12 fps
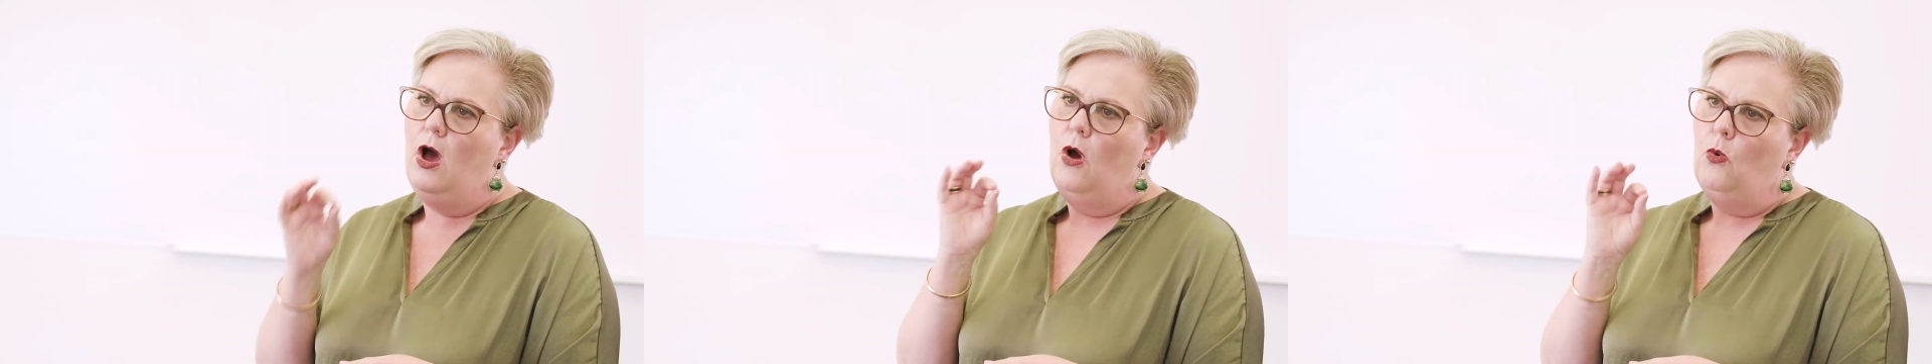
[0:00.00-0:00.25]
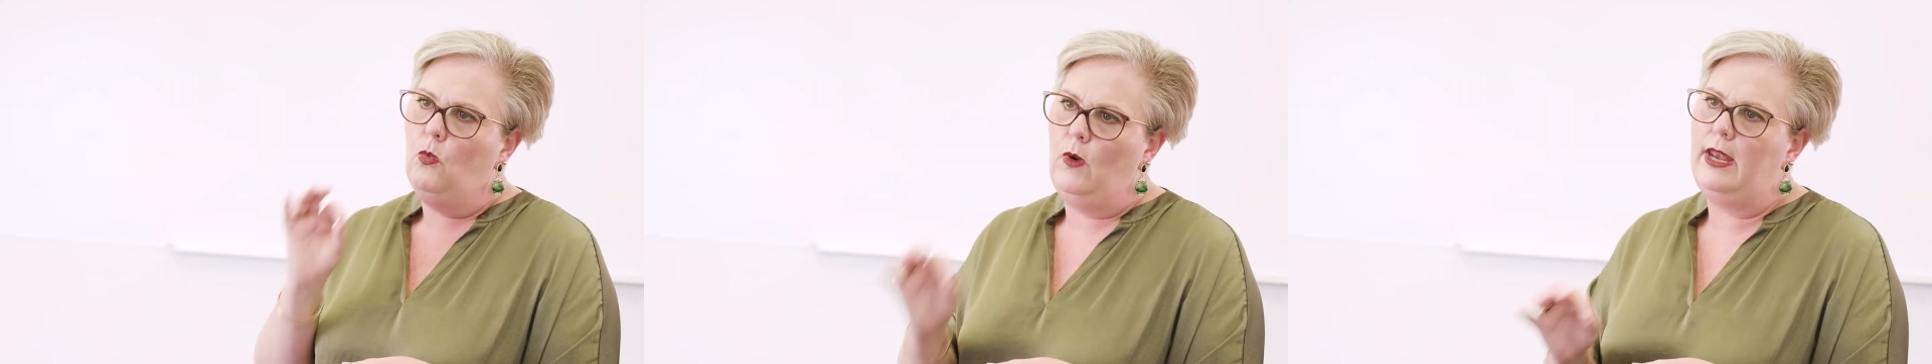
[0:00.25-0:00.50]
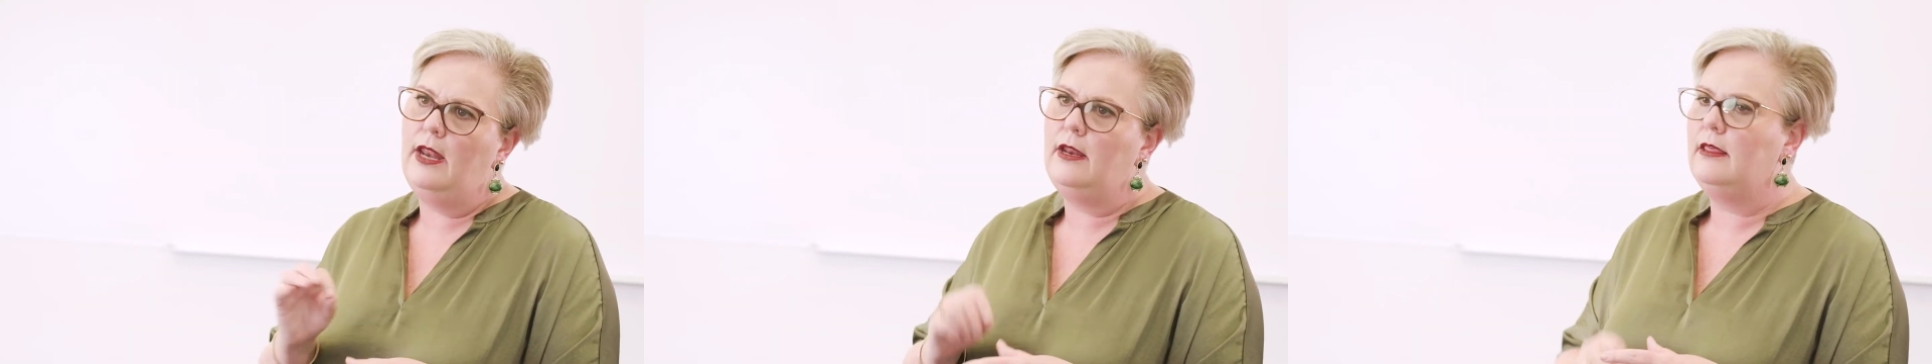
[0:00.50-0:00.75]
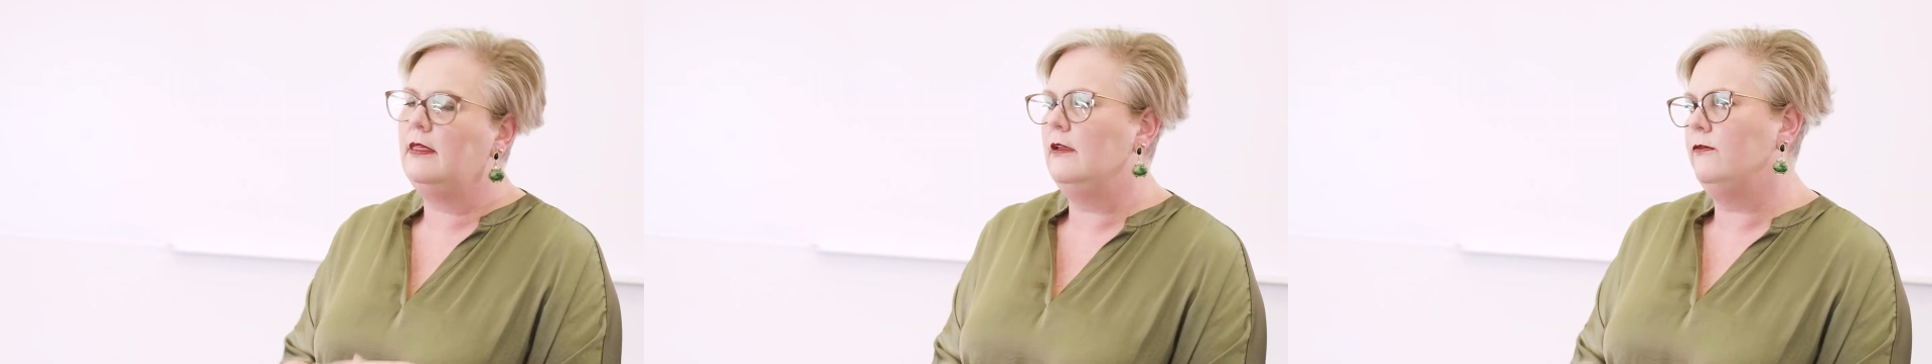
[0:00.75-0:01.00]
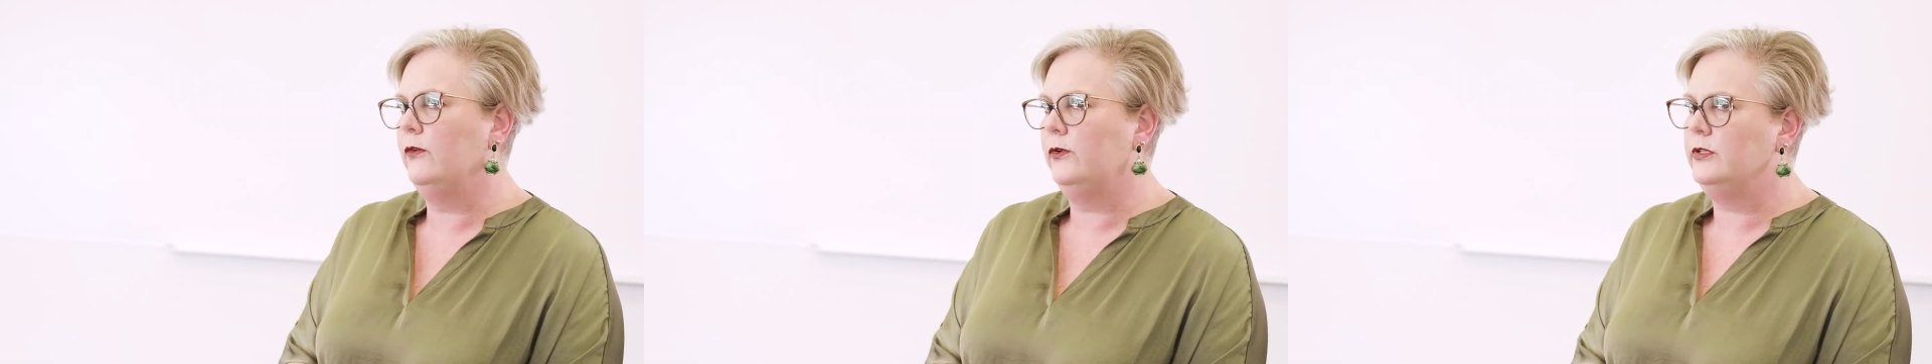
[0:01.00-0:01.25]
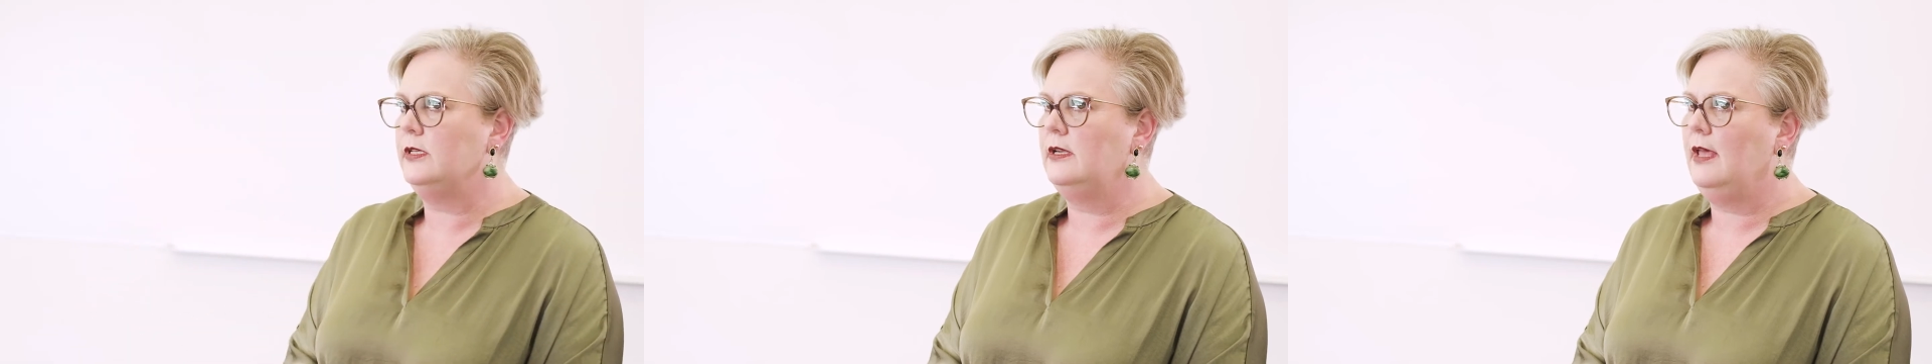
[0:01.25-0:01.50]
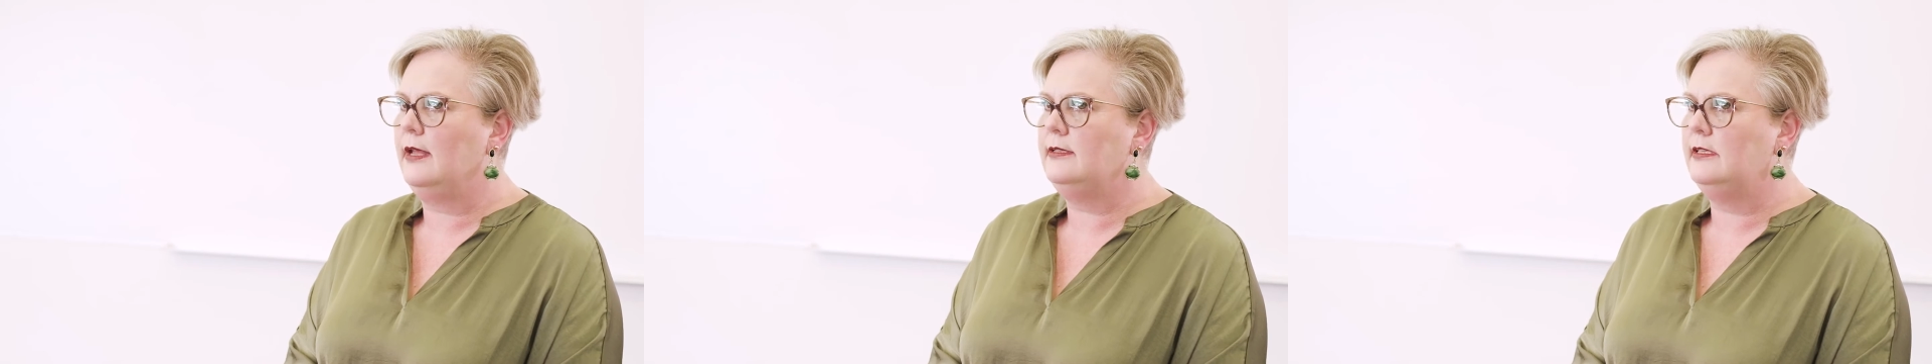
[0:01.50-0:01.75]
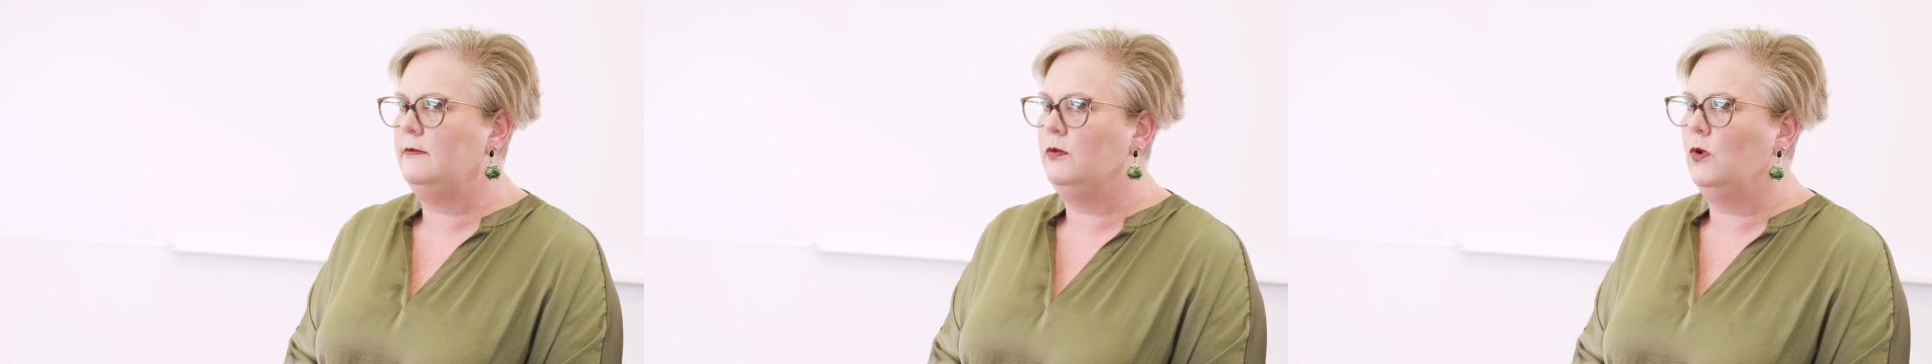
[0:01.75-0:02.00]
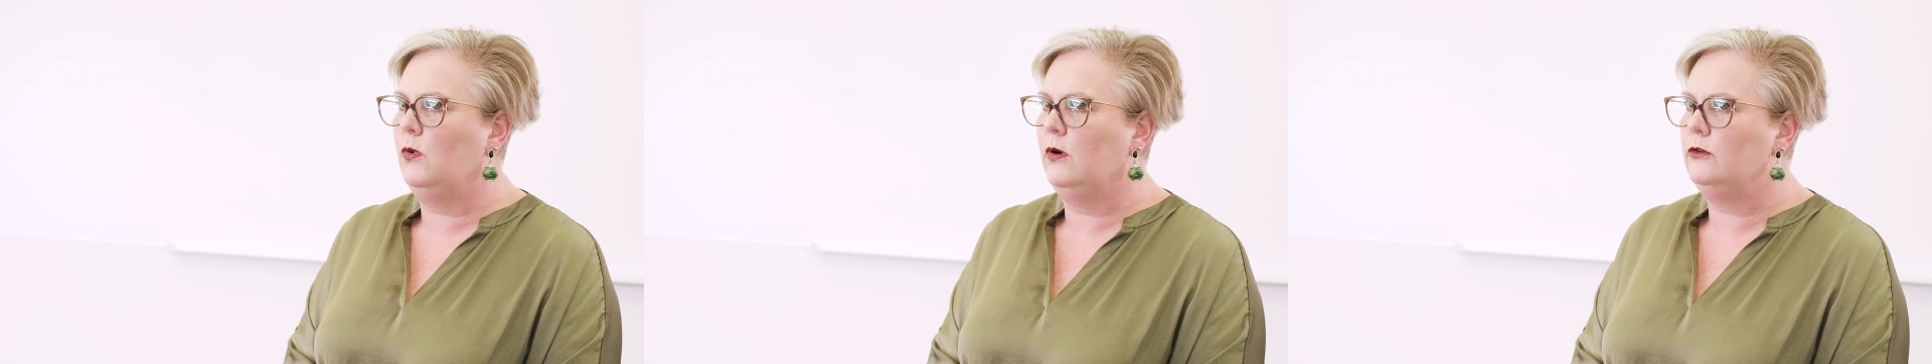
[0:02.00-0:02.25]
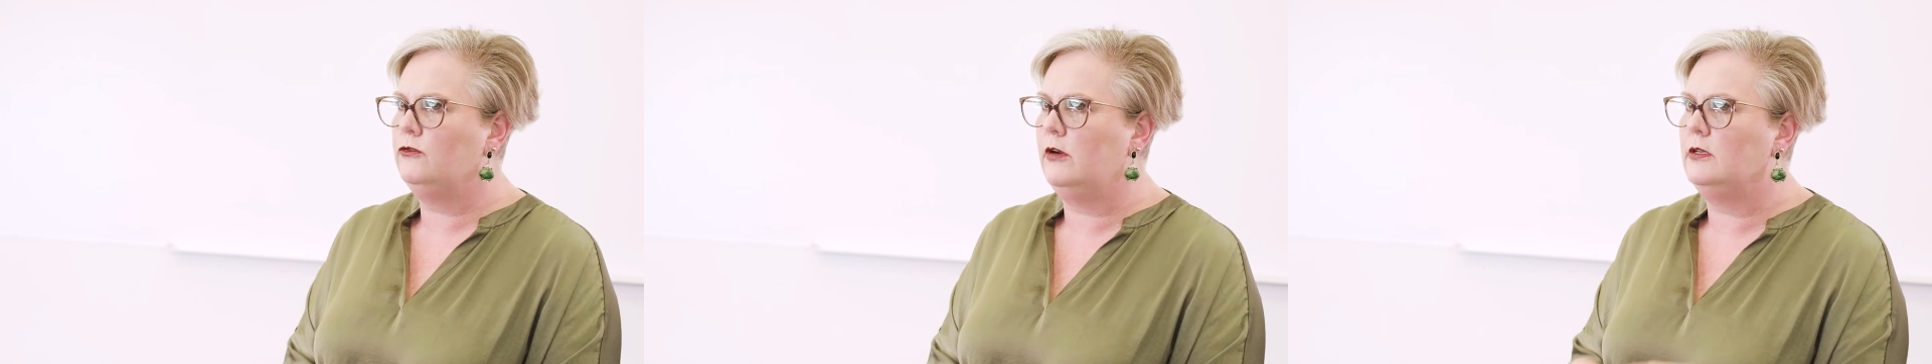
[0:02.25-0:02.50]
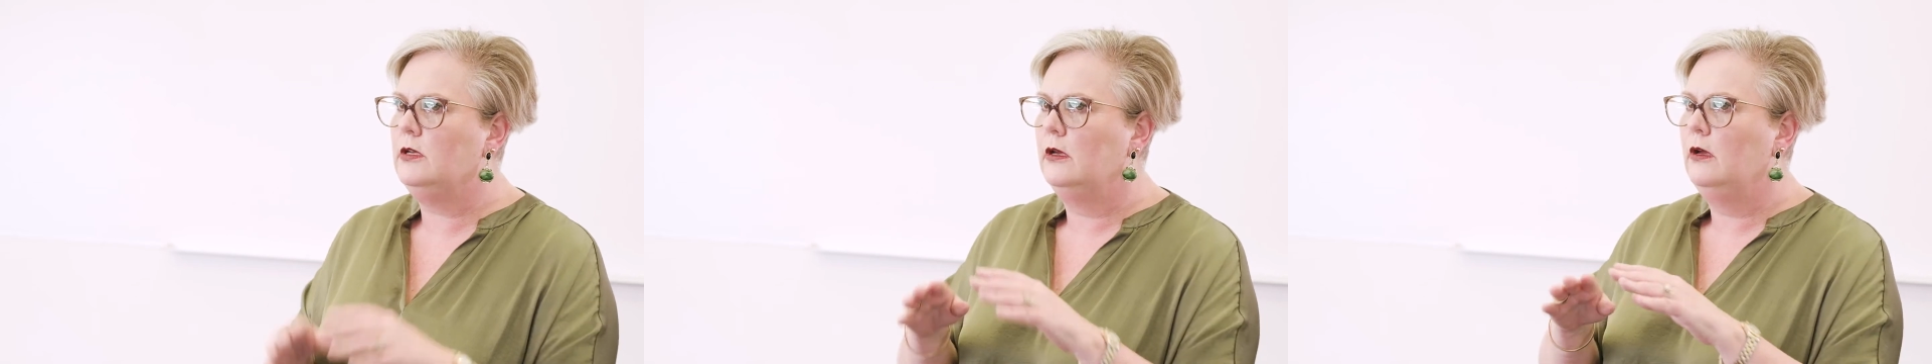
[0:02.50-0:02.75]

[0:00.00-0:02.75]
when anything falls into that simple quadrant,